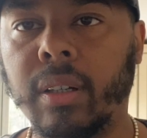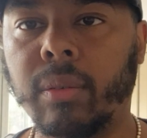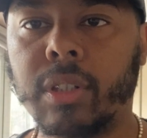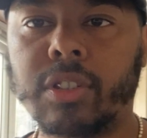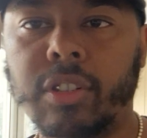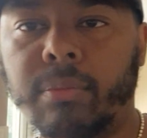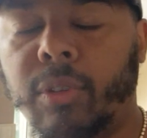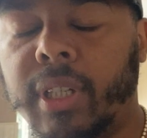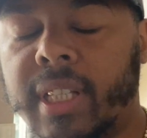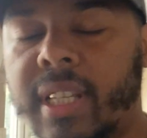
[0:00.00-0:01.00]
What's good
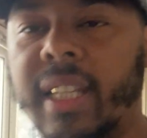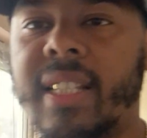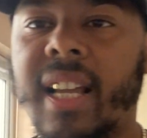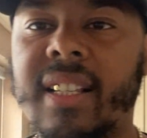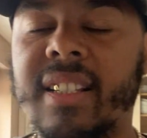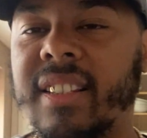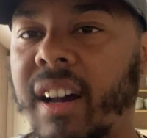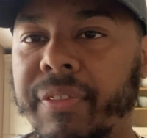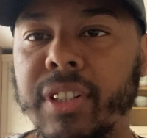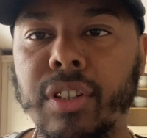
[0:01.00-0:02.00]
morning? So this has
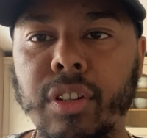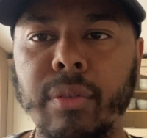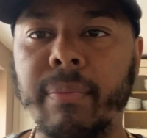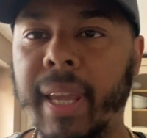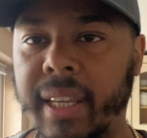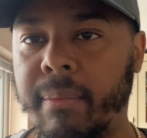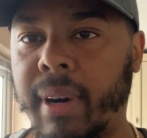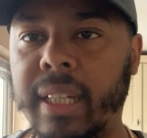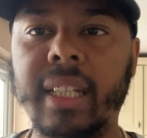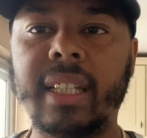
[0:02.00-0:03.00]
nothing to do with making money.